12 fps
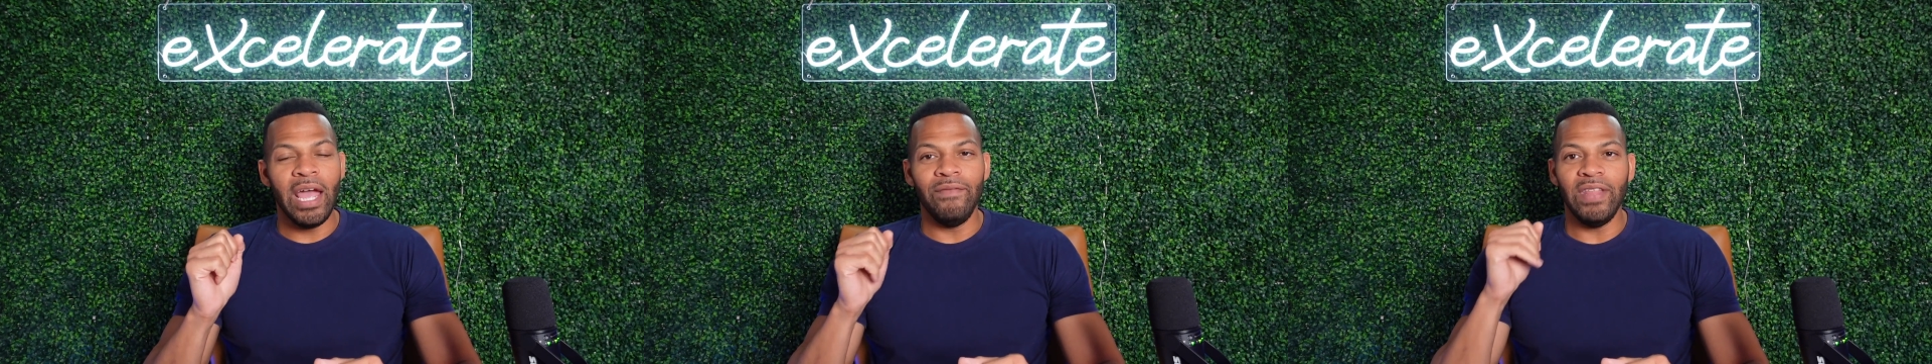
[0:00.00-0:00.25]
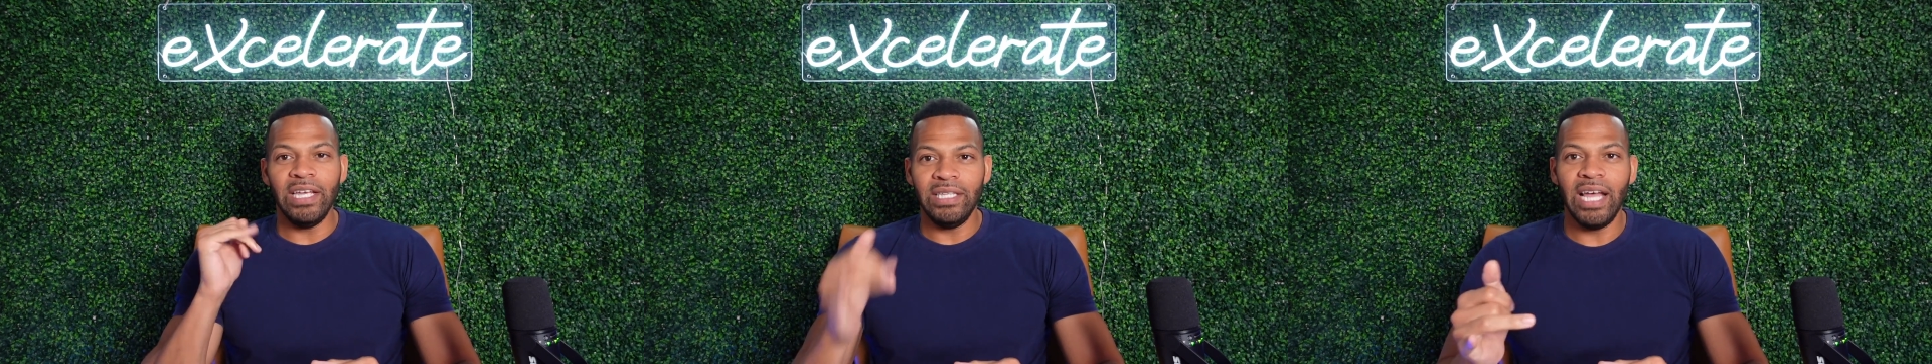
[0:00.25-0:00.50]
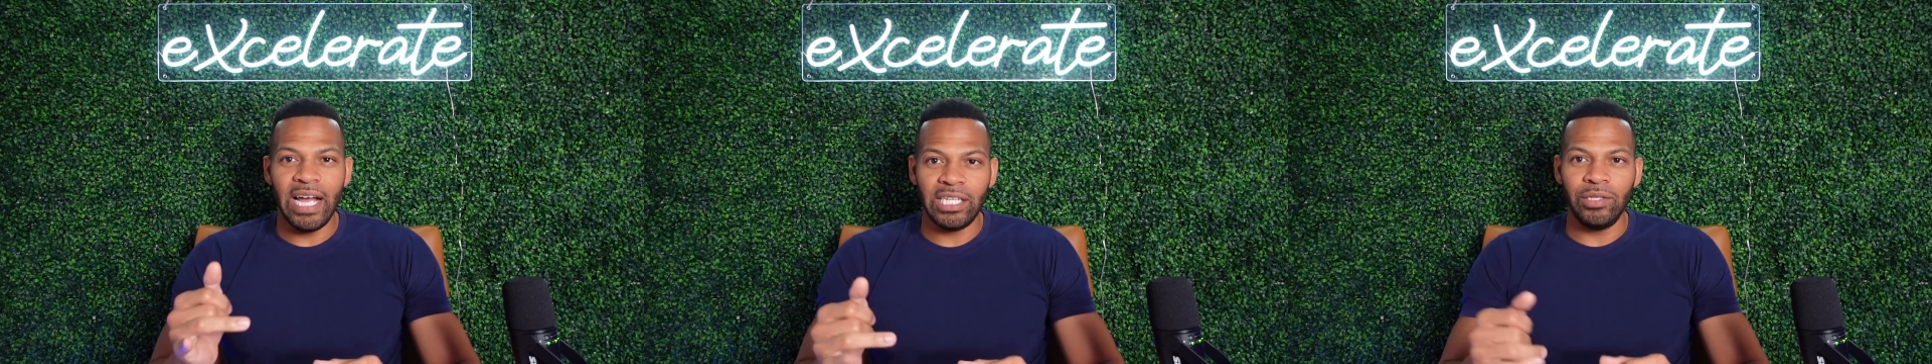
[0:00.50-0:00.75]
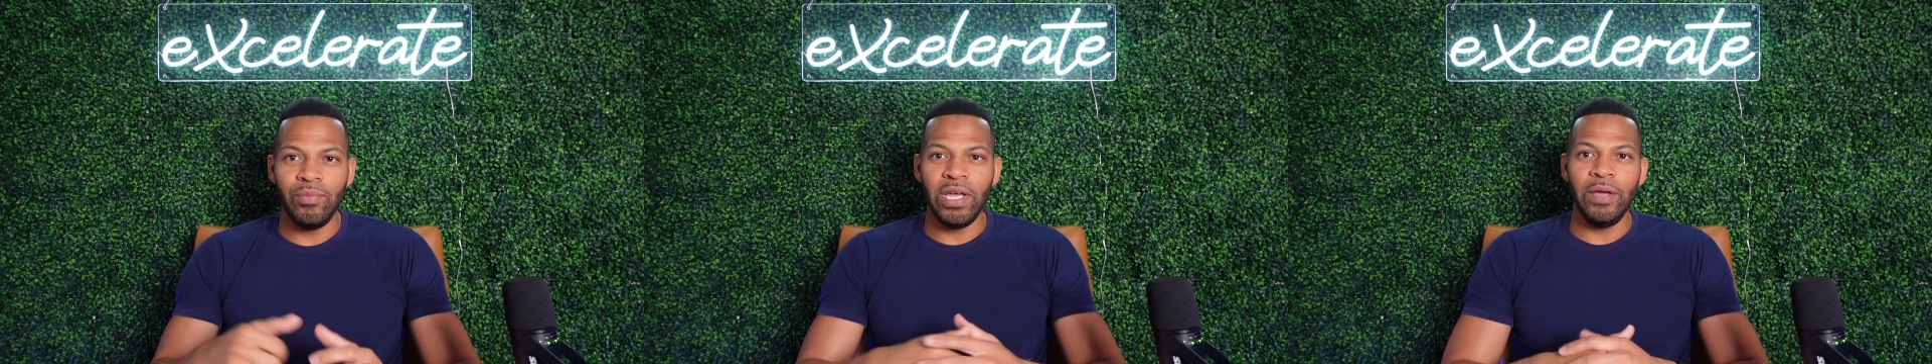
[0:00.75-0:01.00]
and they
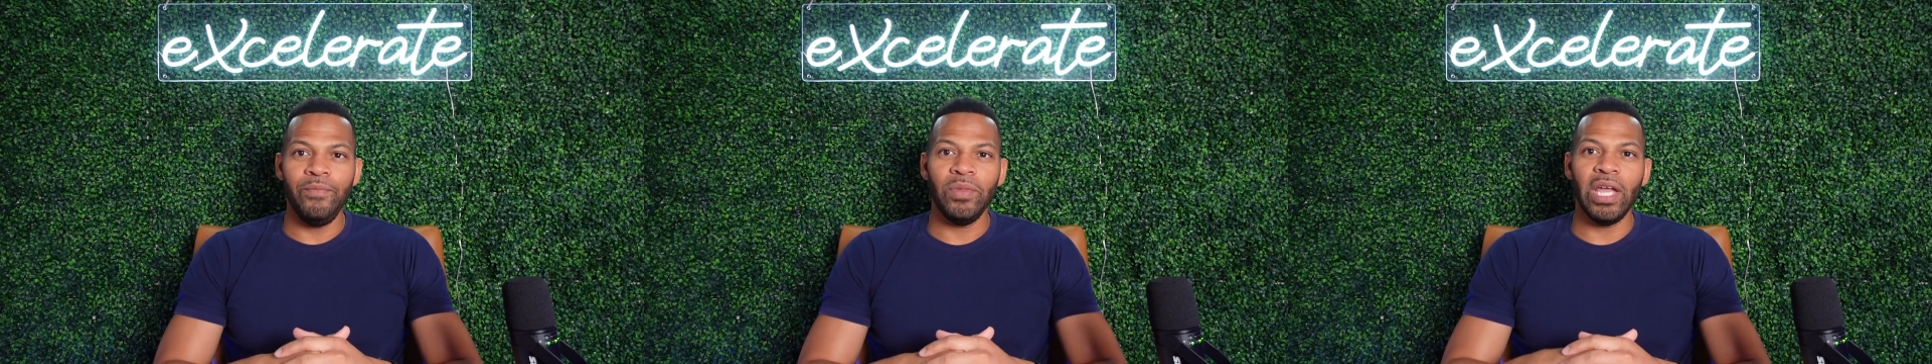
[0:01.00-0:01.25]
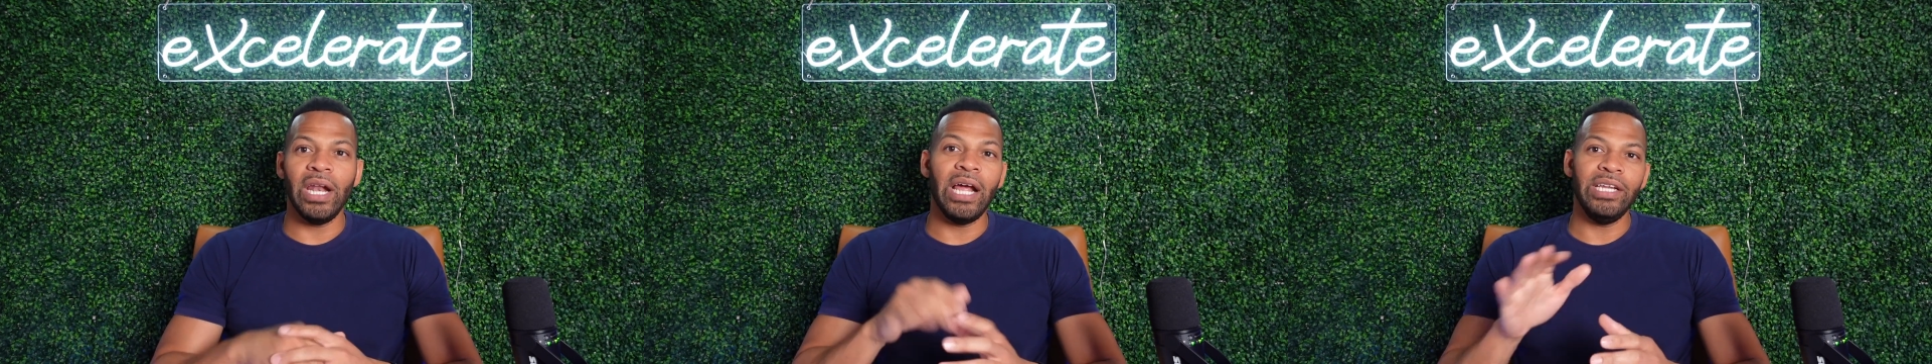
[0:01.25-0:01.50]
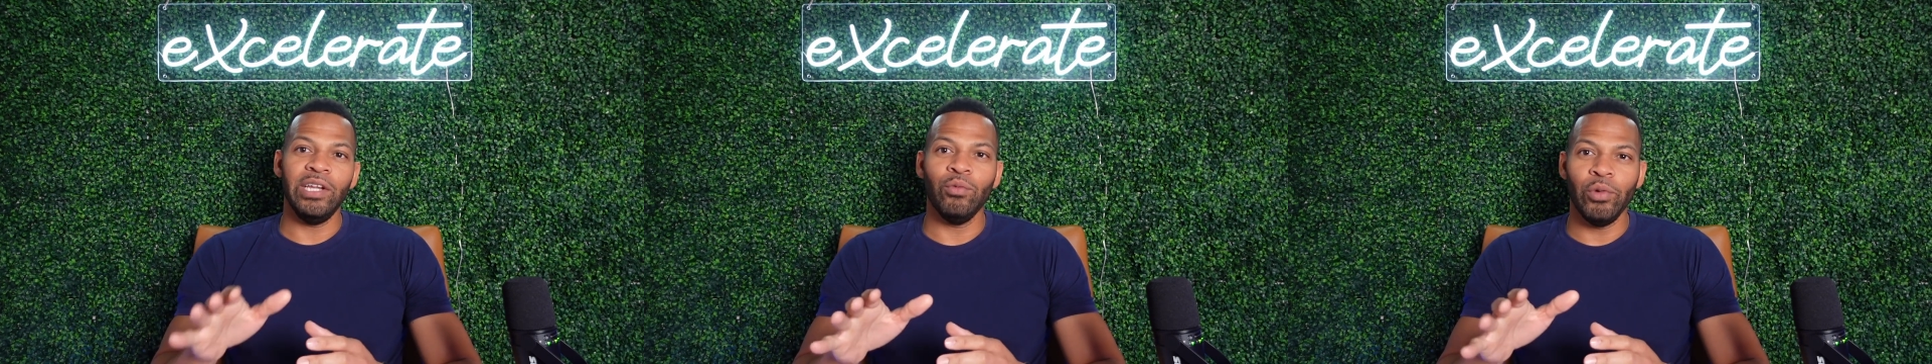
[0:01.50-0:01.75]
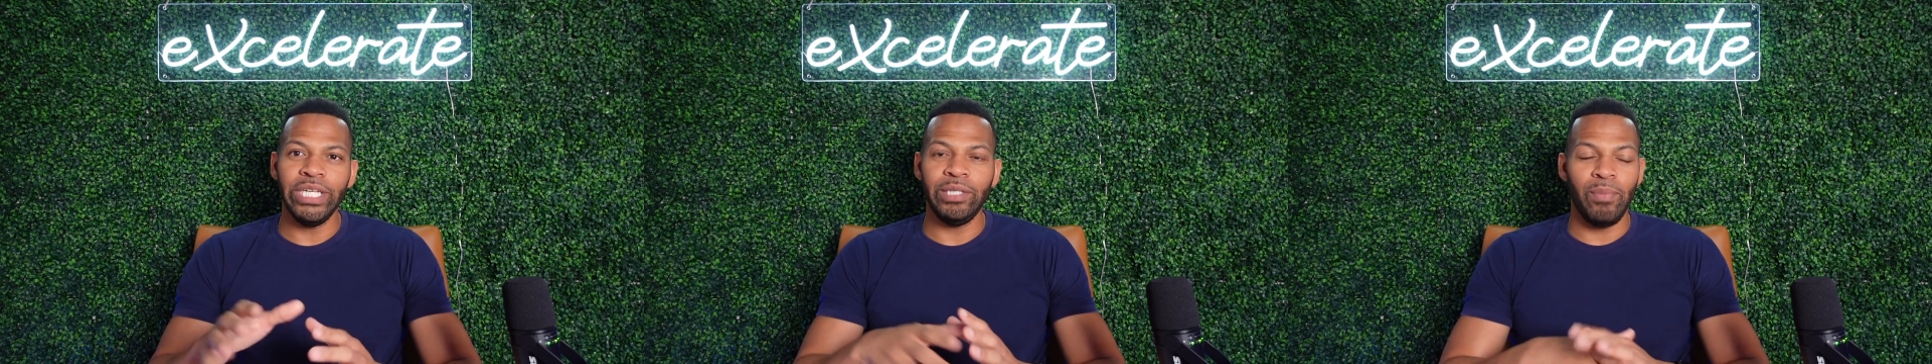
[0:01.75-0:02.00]
texted me and I
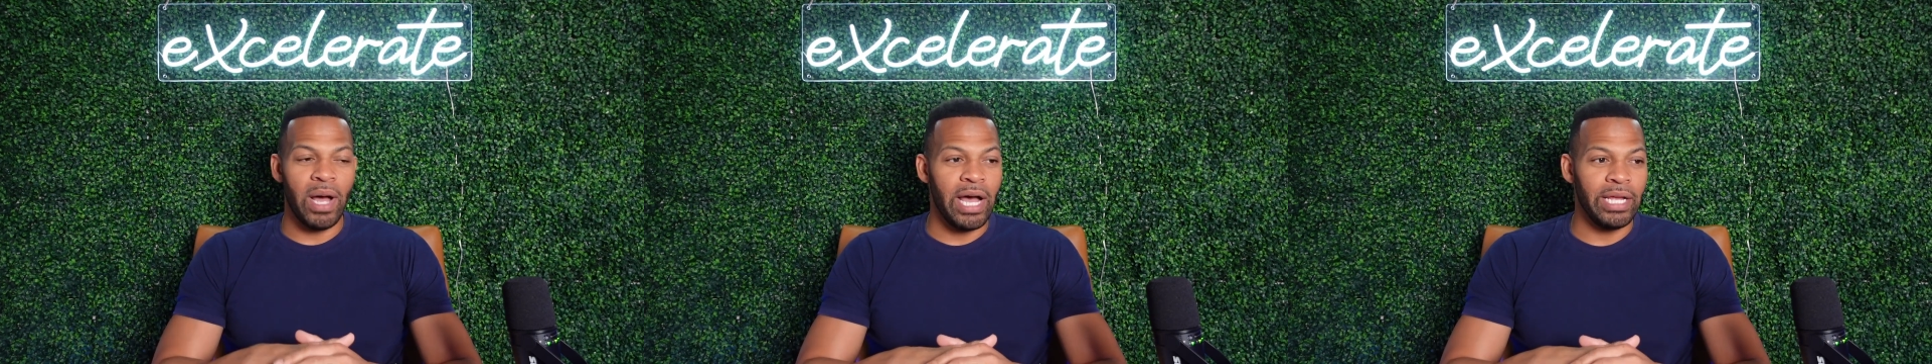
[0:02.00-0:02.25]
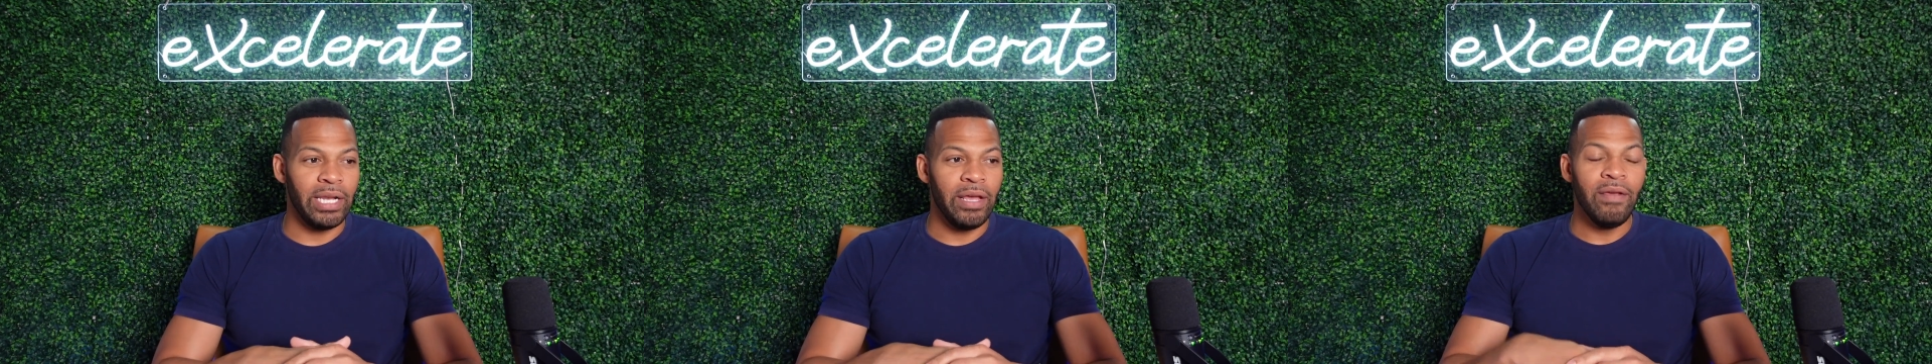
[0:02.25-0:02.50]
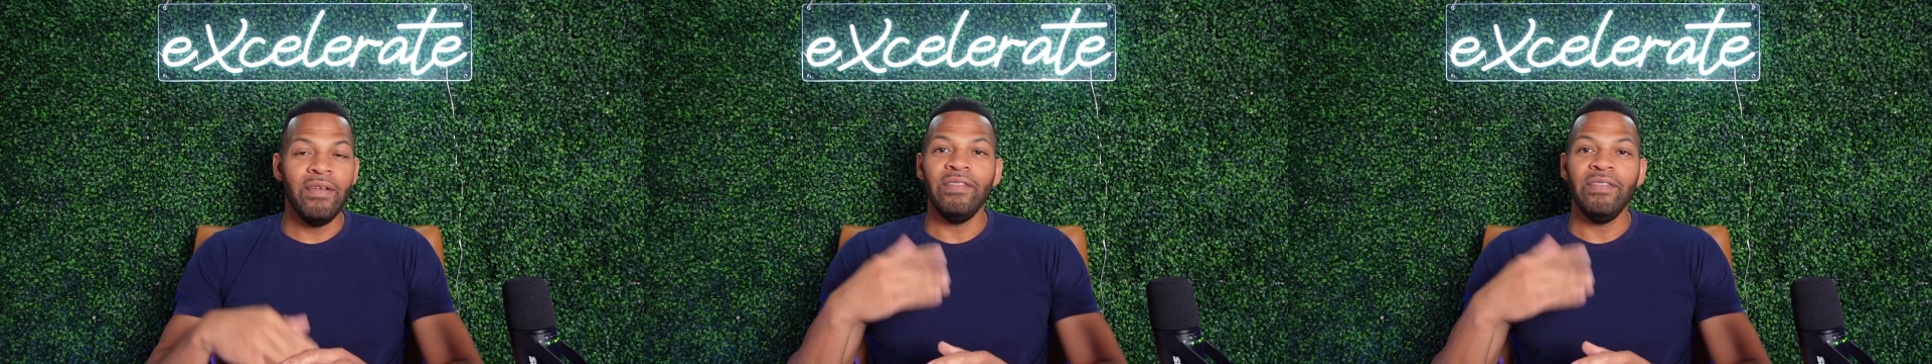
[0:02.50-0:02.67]
didn't respond.